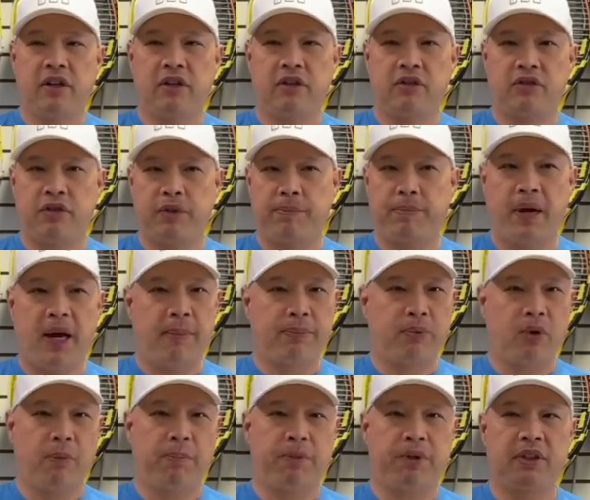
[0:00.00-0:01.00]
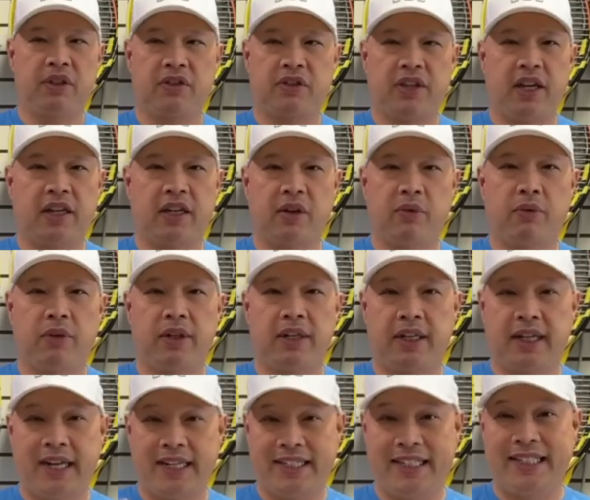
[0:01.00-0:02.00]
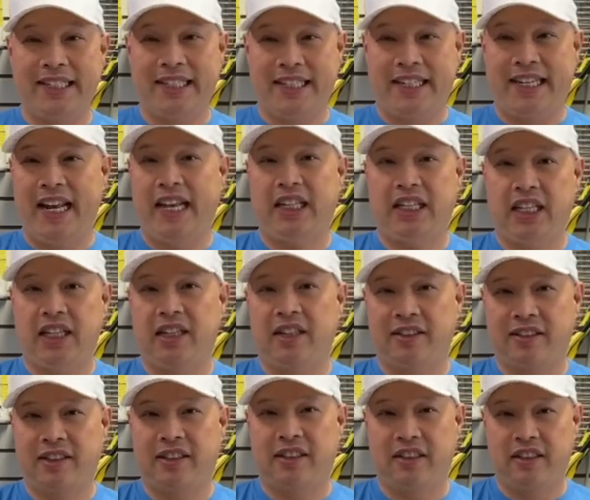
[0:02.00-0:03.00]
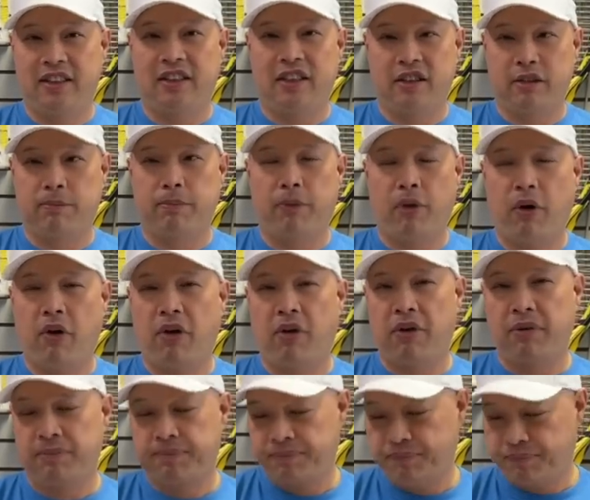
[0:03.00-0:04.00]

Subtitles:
She popped open the second one and I didn't get to this ball.